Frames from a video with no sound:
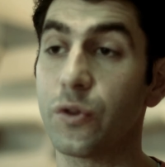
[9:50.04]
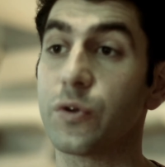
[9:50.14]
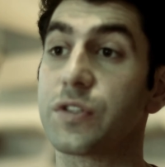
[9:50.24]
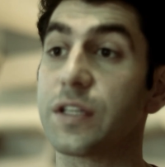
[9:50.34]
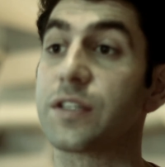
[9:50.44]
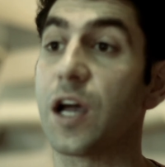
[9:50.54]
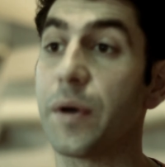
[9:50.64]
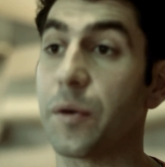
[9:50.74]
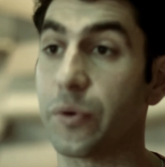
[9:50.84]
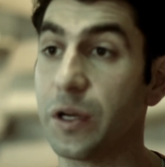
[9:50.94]
those things come
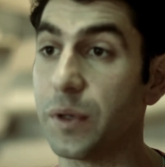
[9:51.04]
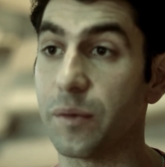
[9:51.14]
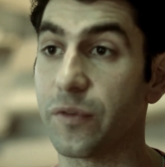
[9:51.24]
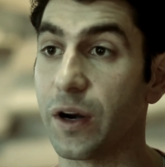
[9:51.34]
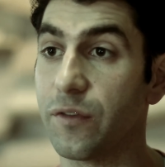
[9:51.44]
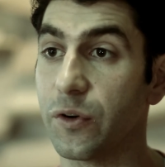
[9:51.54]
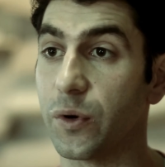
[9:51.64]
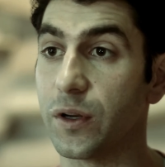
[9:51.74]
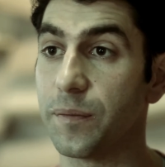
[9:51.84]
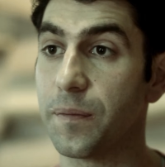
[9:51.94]
at a premium for everyone.